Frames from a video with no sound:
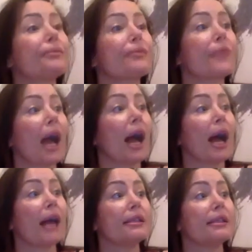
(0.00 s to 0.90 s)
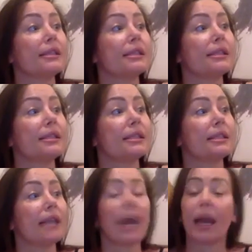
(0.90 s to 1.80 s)
And
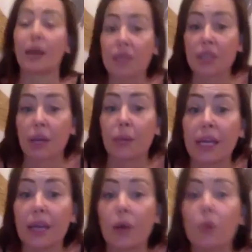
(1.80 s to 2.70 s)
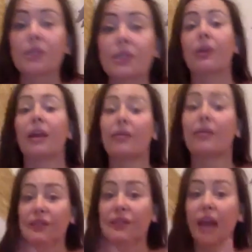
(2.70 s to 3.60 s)
yeah, and we also get rid
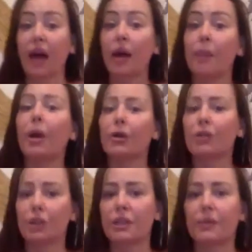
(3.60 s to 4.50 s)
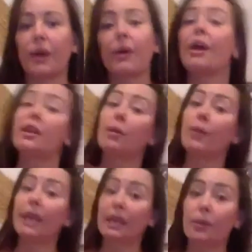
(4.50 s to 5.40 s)
of that emotion as well, that
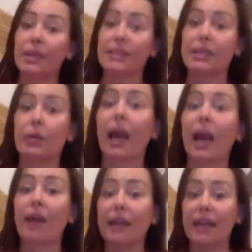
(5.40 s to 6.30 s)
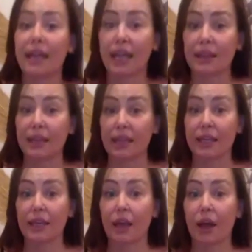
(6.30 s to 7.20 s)
we still carry in
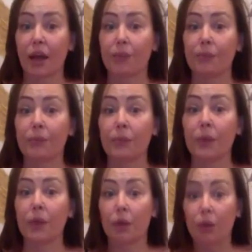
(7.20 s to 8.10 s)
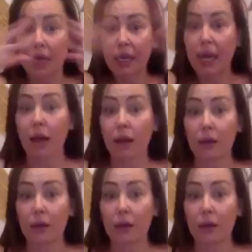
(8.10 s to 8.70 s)
the in our